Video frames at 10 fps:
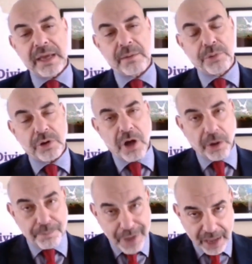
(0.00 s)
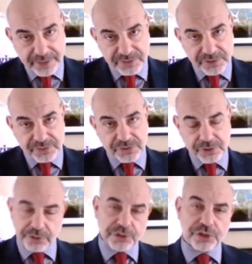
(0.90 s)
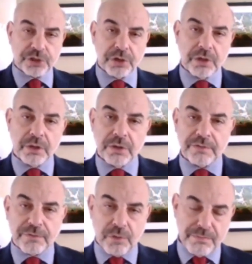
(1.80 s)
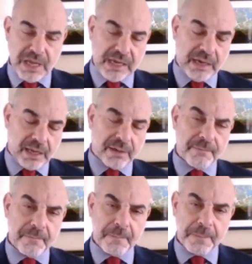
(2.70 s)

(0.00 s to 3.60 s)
in a book called Man's Search for Meaning.